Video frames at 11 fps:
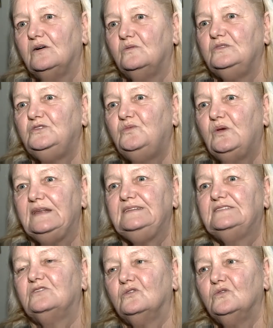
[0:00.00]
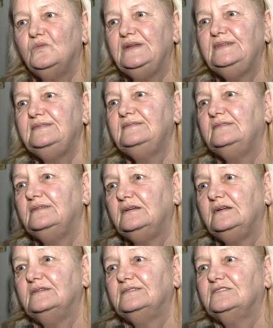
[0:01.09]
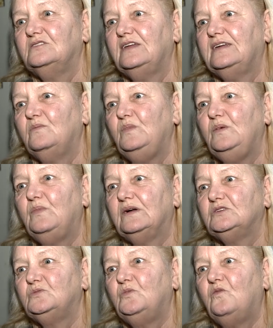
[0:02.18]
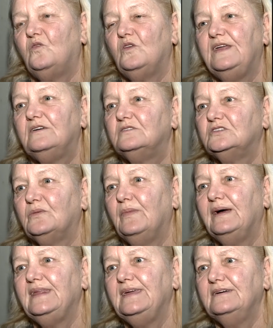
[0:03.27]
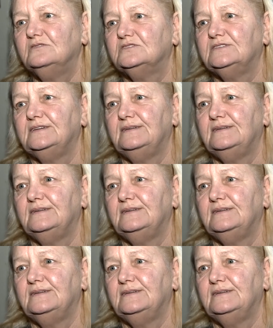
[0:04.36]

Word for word: Would you please turn them in? so they can be punished before they hurt somebody else.